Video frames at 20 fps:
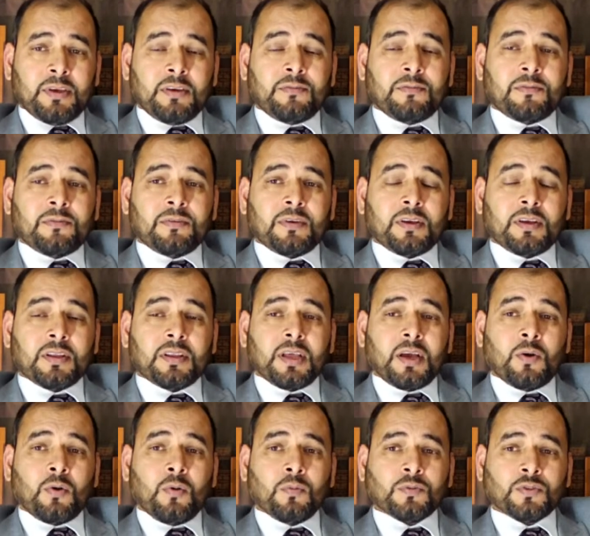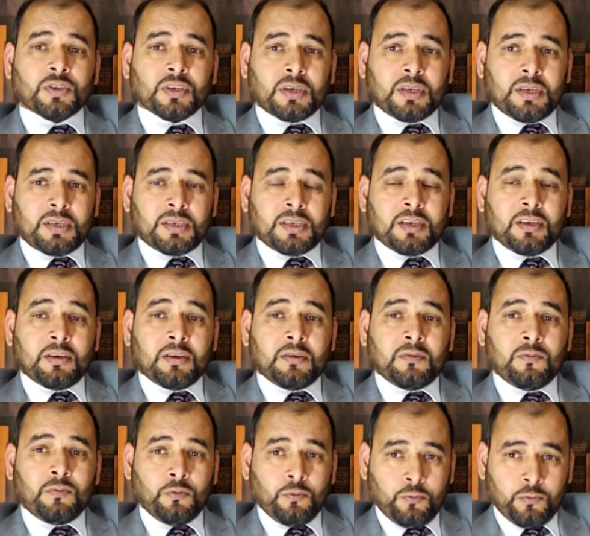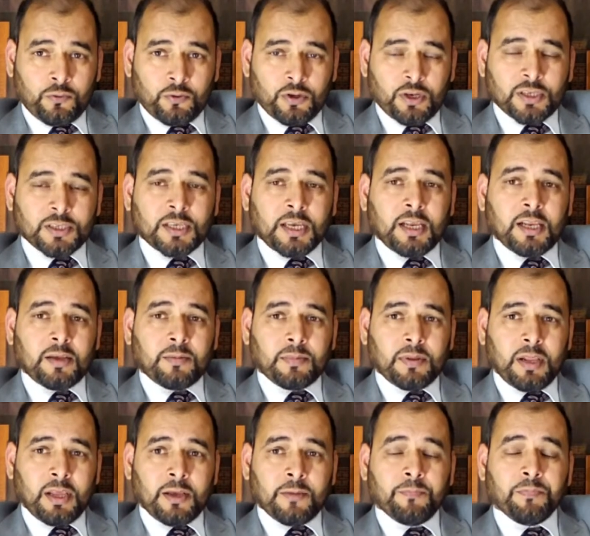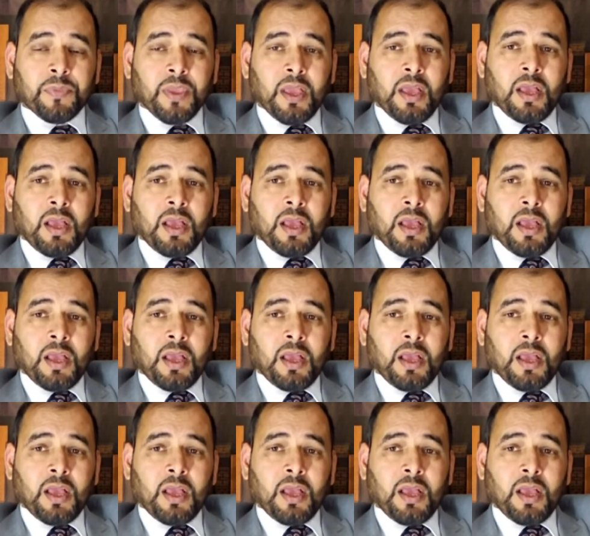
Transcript: If the Home Secretary refused your asylum claim,